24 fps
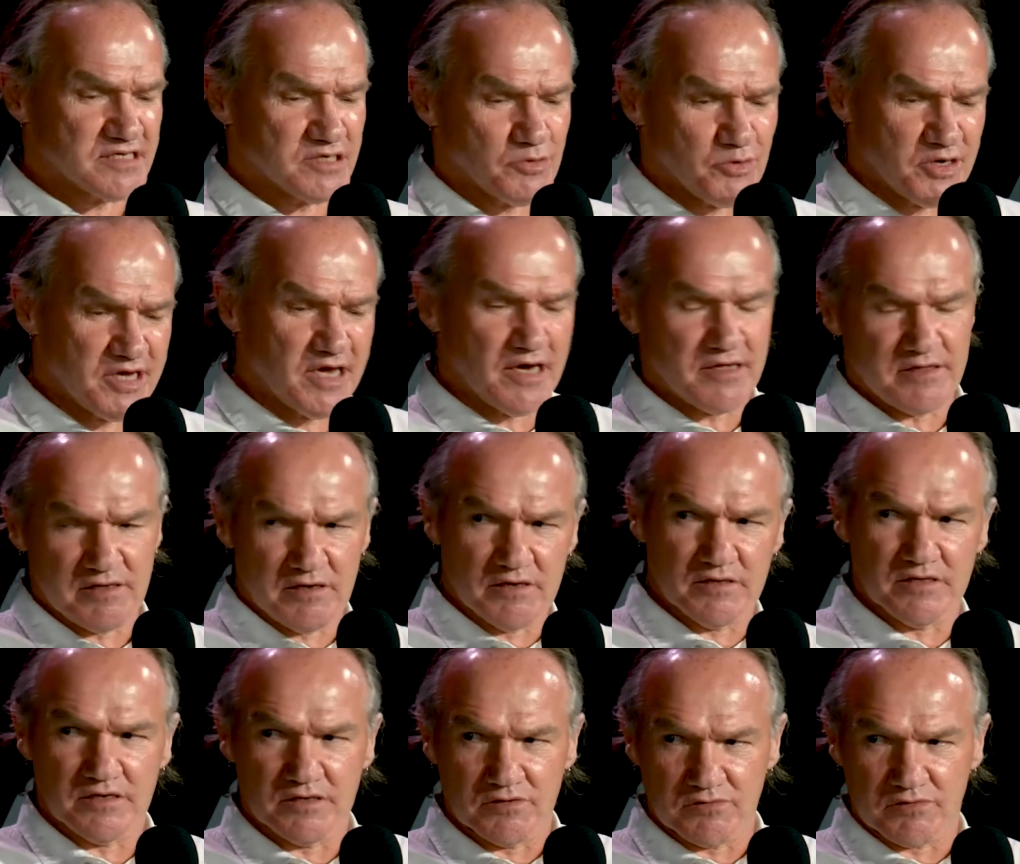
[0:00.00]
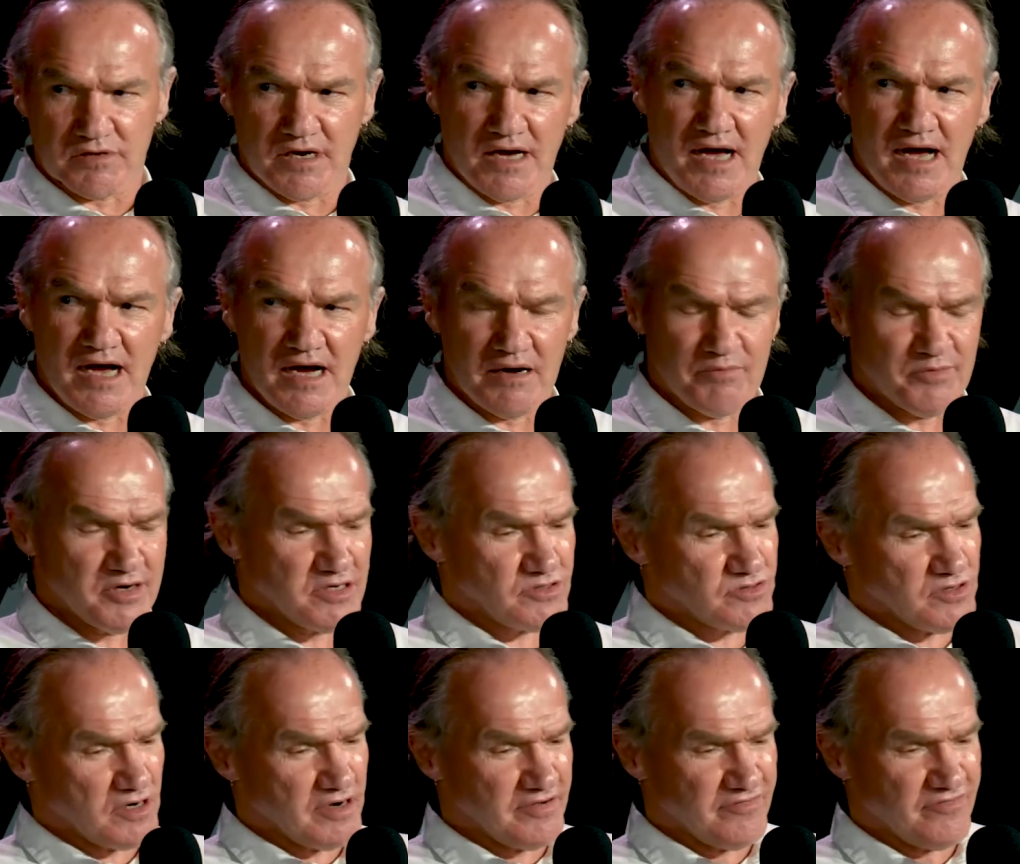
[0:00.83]
So we get in her little car and we
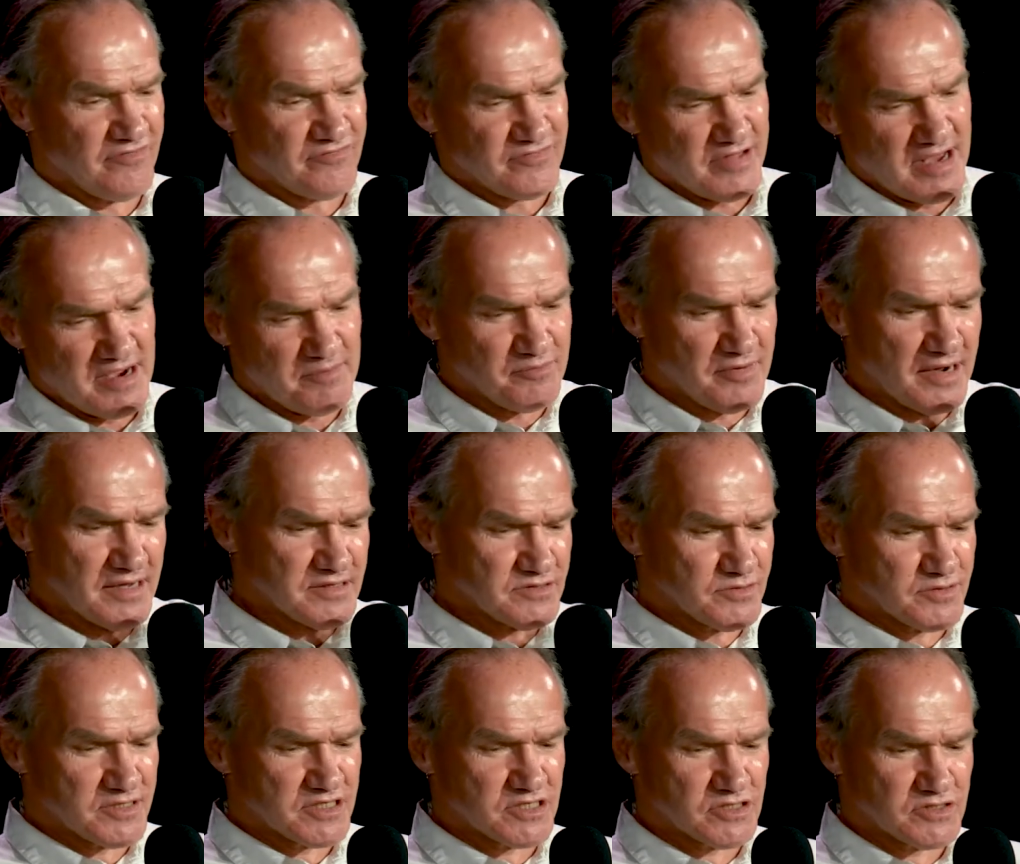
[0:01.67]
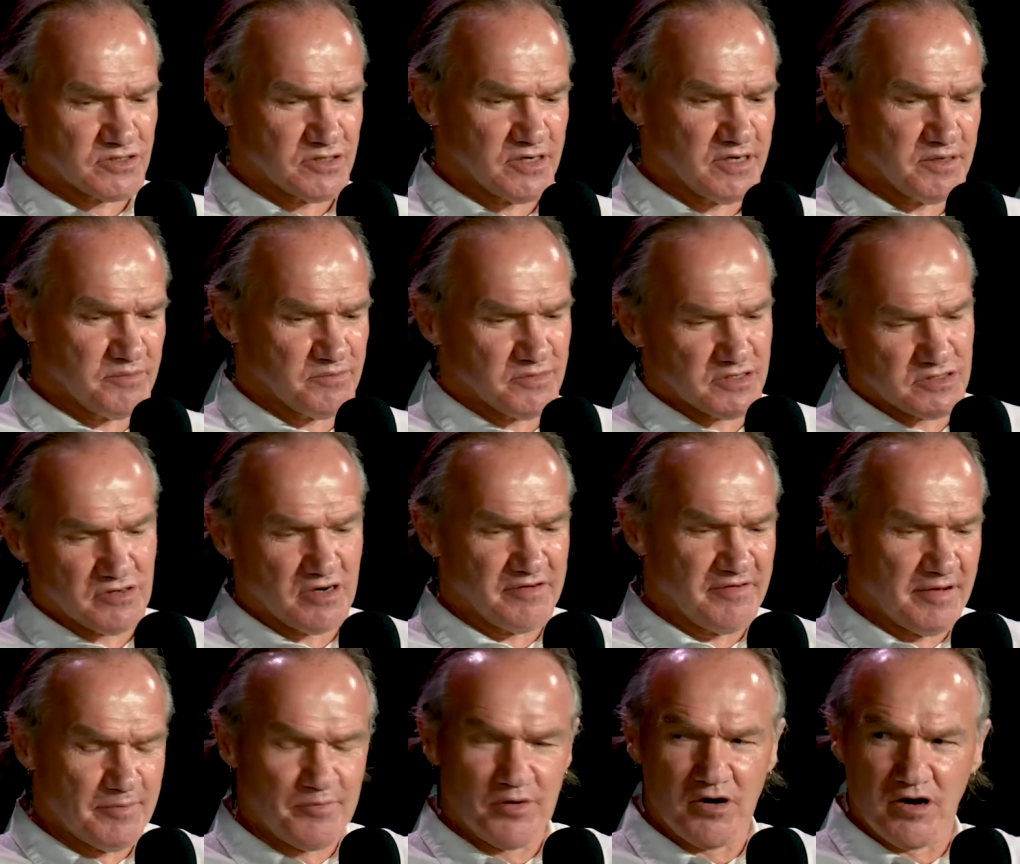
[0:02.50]
drive down Brunswick Street and we
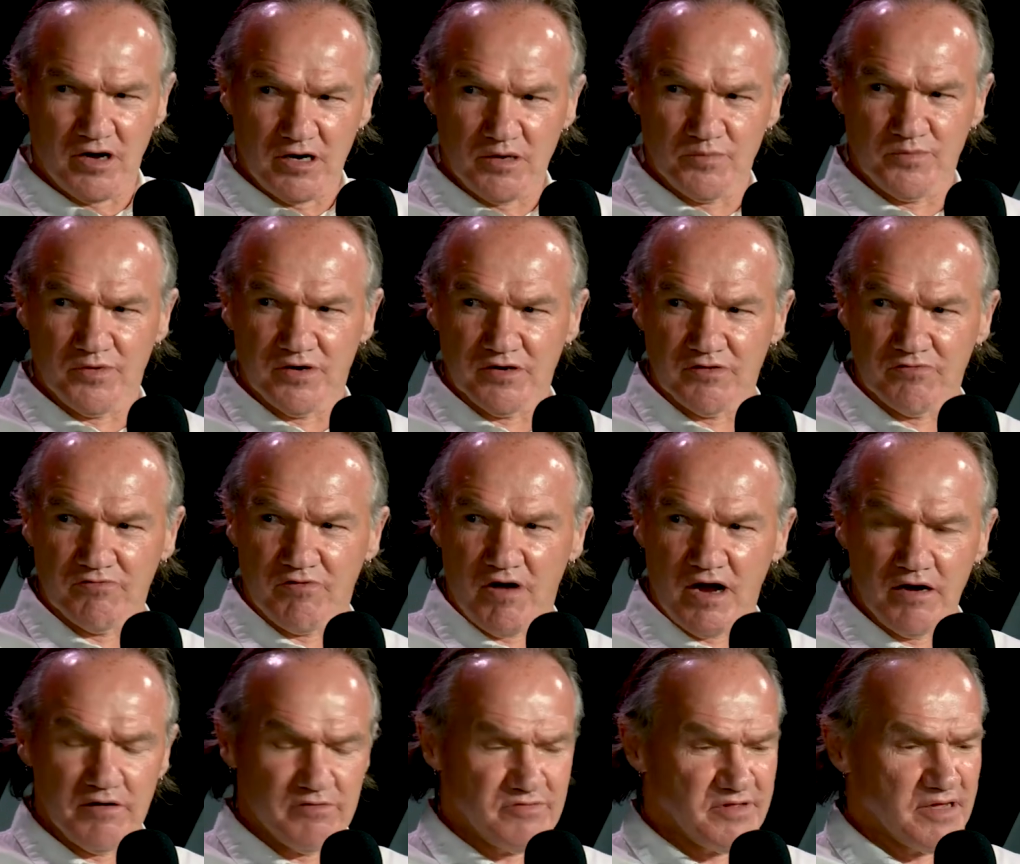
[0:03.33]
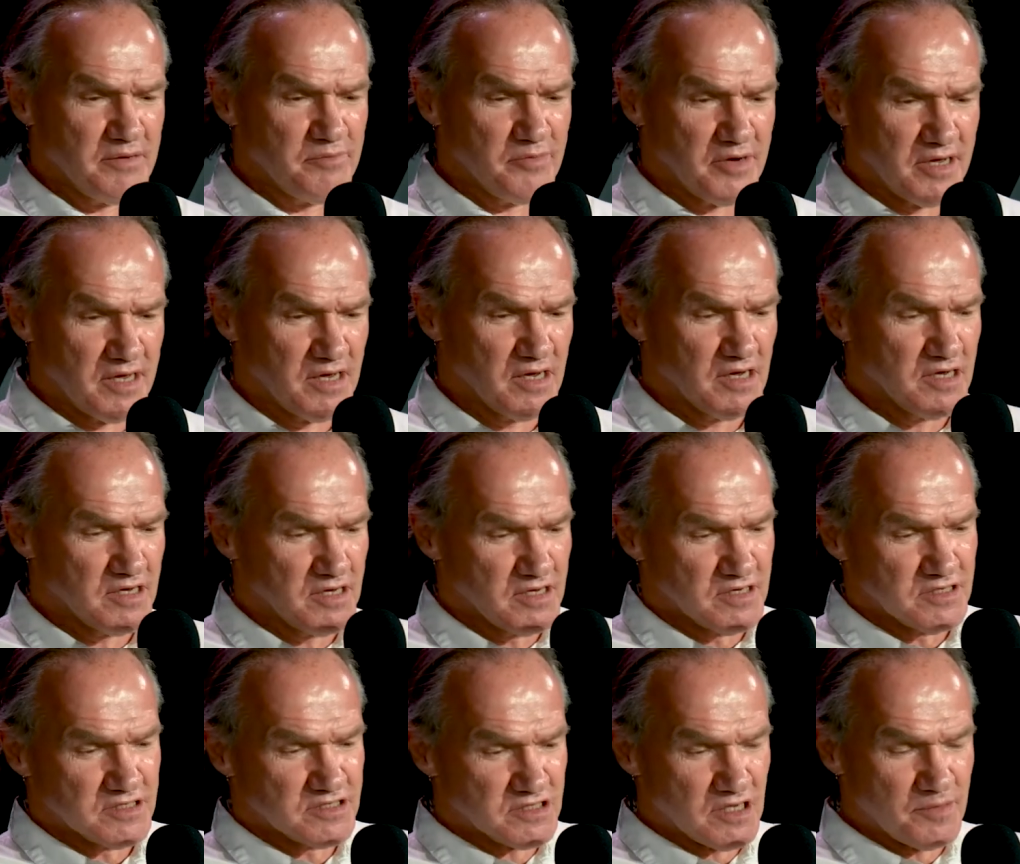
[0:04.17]
drive up Heidelberg Road, and then we
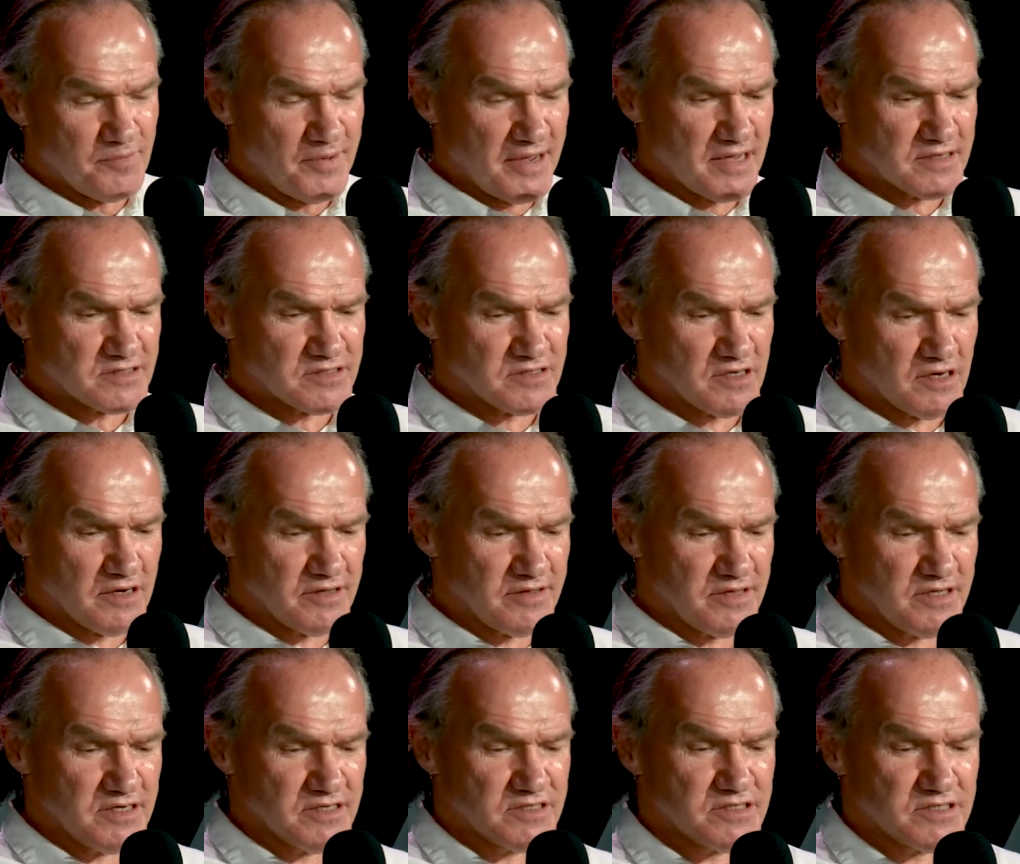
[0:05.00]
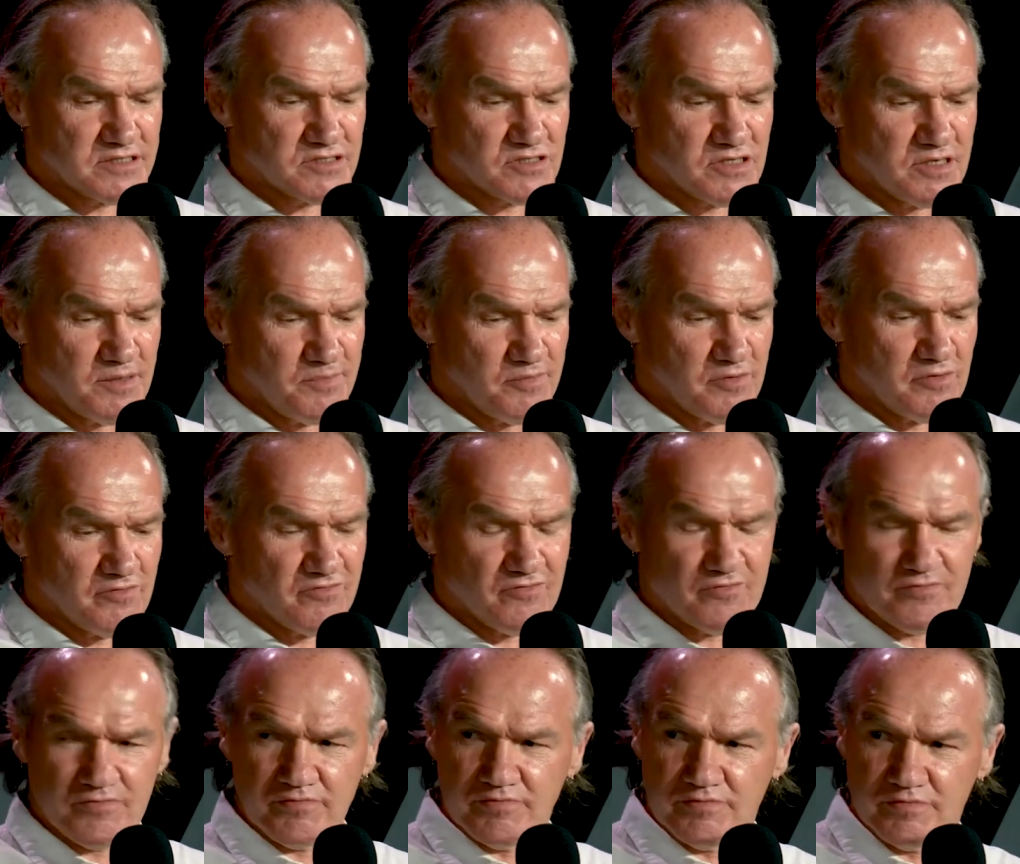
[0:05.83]
stop outside this triple
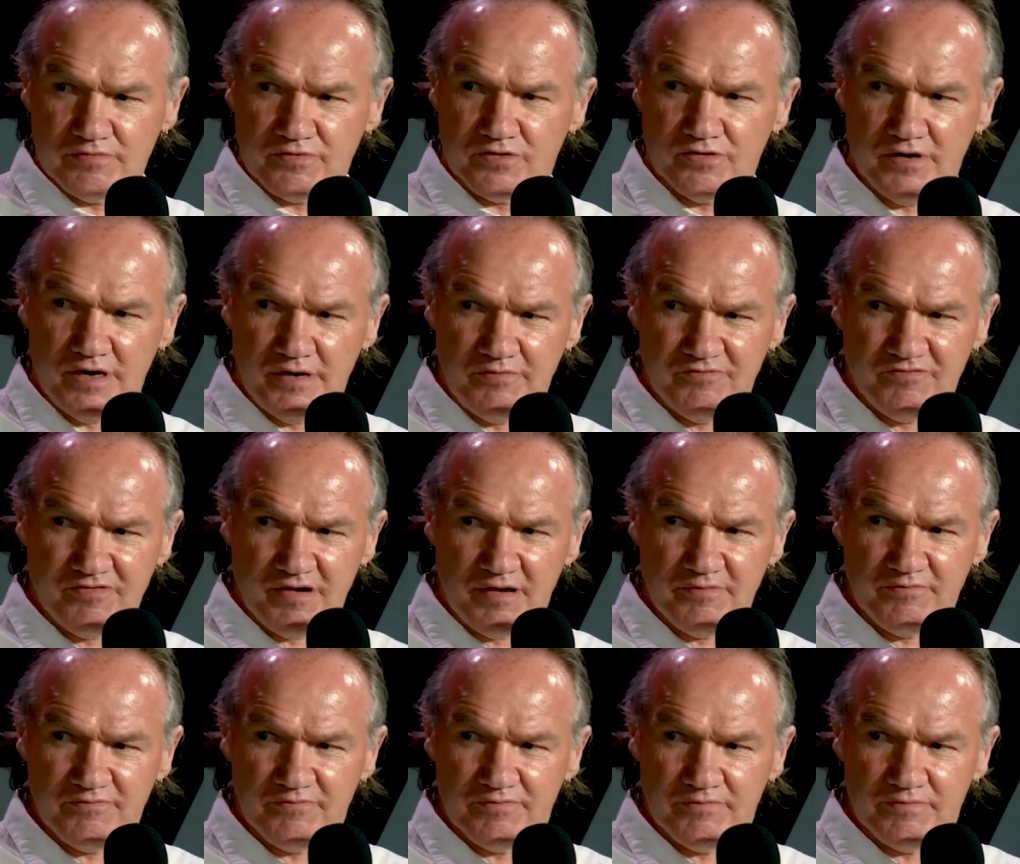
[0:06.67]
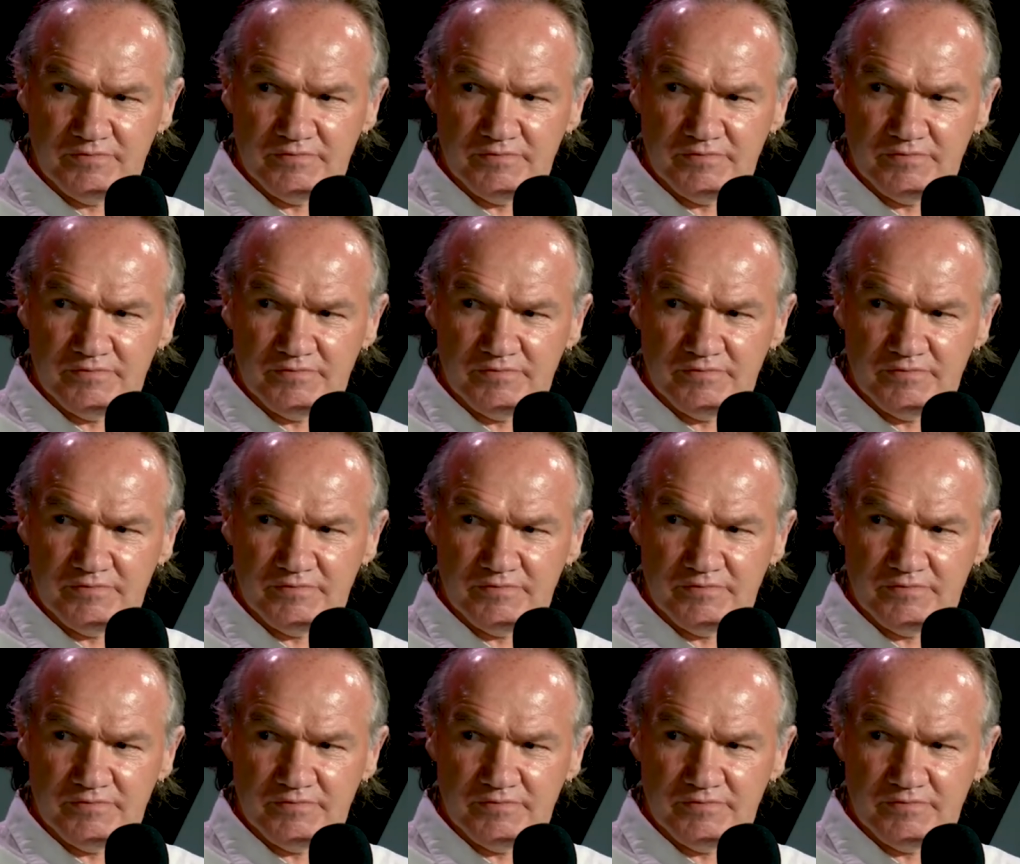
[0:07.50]
cream front